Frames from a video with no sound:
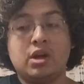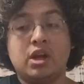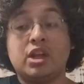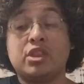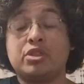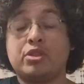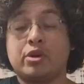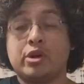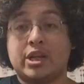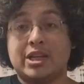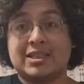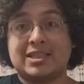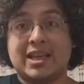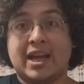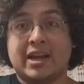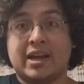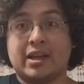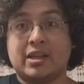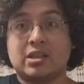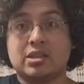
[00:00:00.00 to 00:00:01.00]
in 30
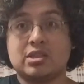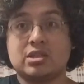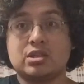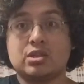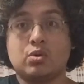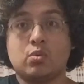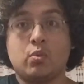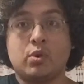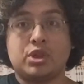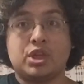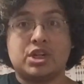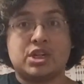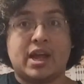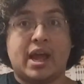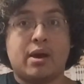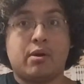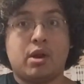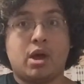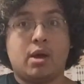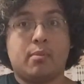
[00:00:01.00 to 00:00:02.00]
seconds with a
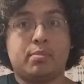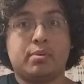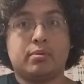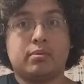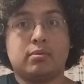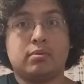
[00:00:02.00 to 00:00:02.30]
down up.